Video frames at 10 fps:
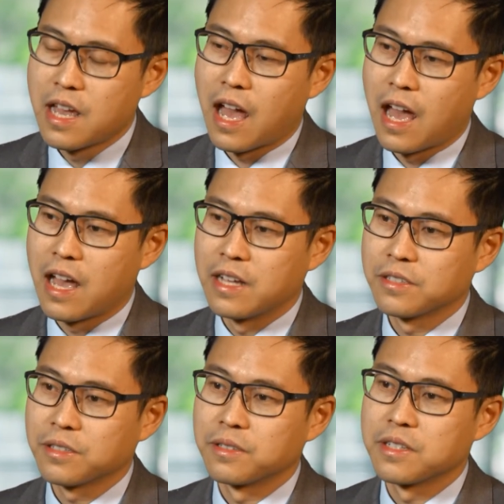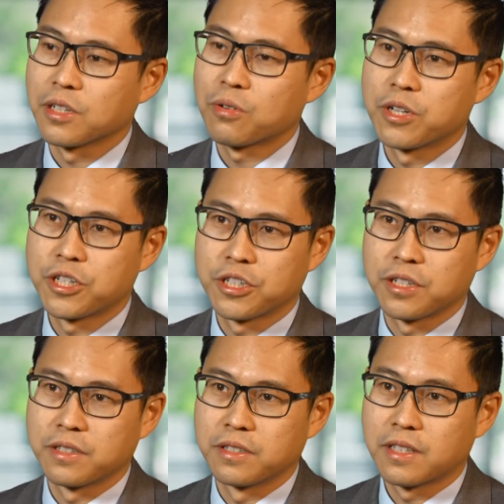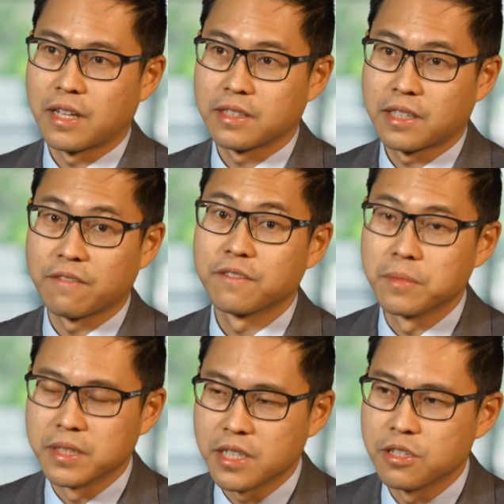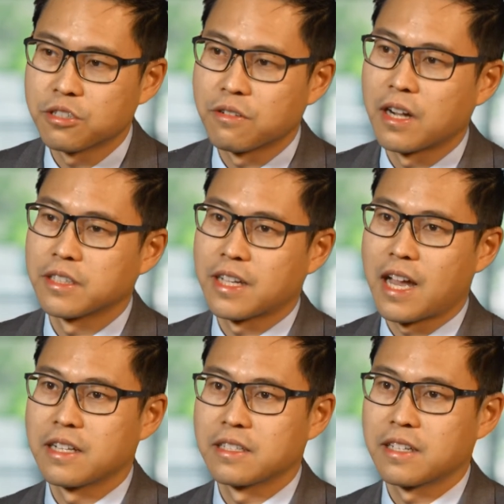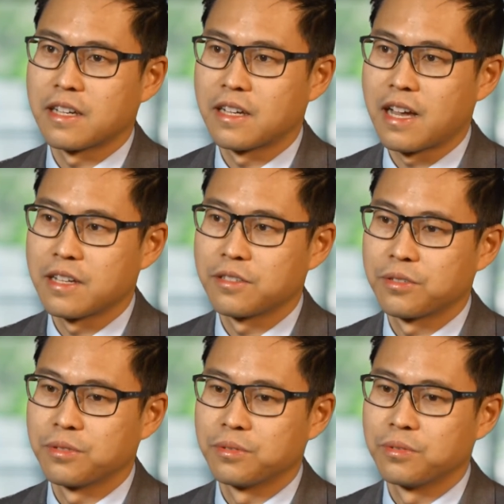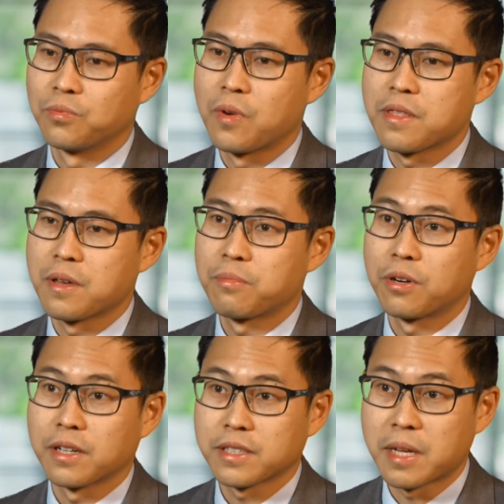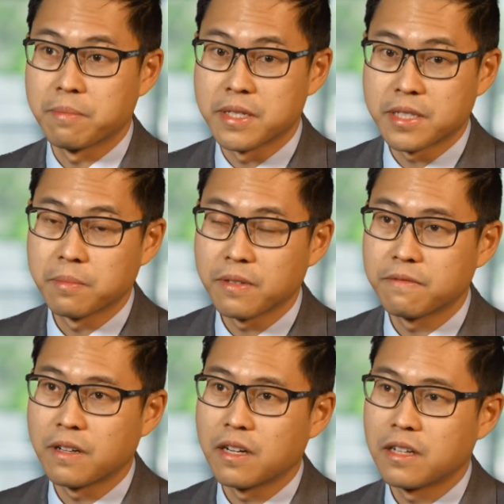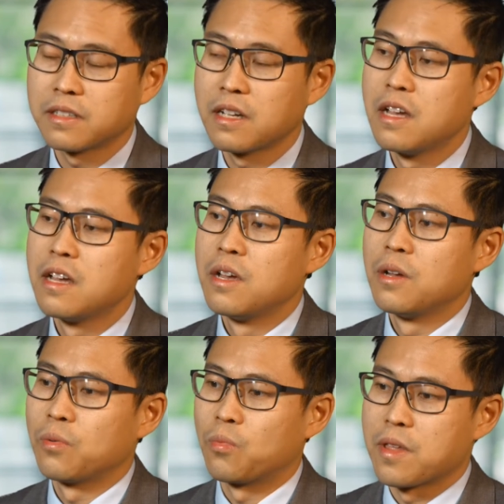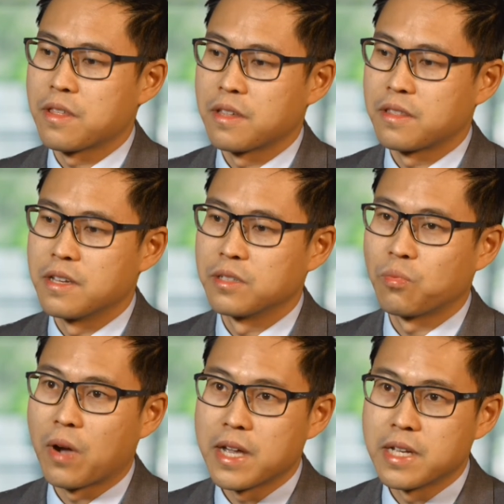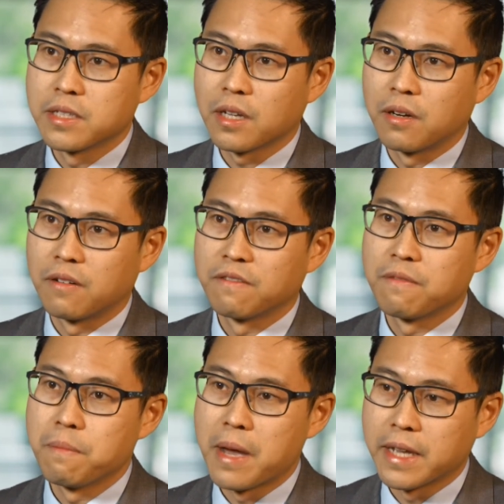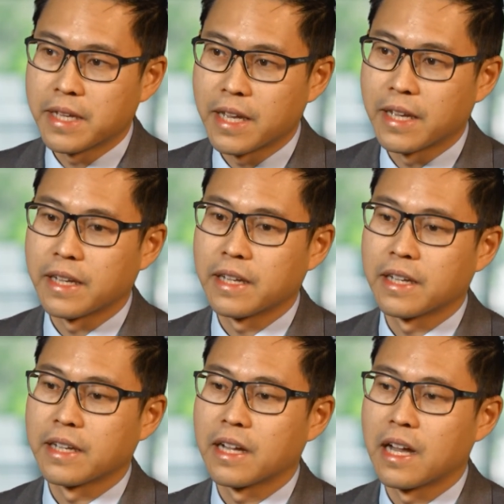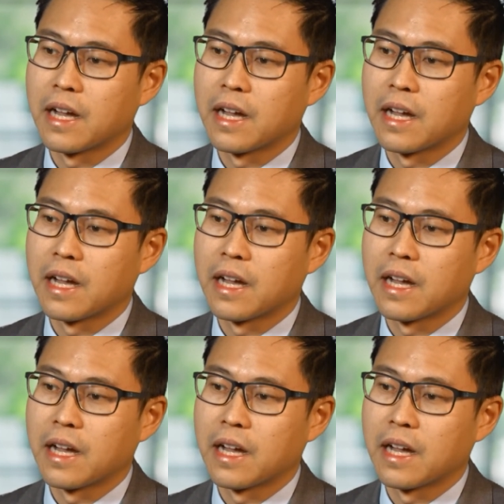And so there's a question that government is trying to answer as to whether products can be simplified, whether there's ways of making